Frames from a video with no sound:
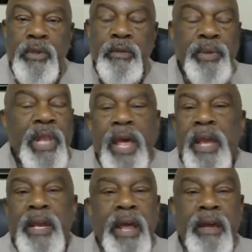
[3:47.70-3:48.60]
But I
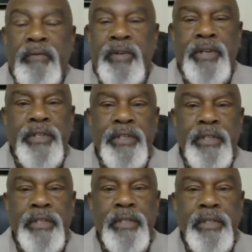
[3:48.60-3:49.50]
ain't average.
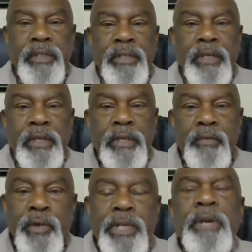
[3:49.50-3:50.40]
And
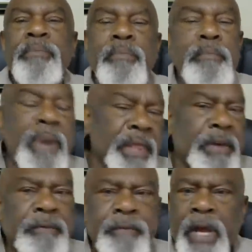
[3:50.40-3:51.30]
when them
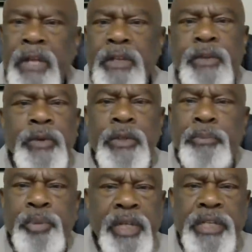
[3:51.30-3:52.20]
motherfuckers used to
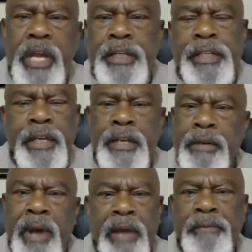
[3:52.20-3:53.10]
put that shit in
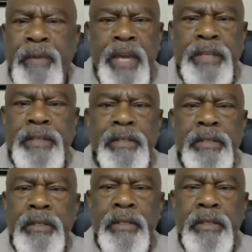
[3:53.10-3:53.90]
my face,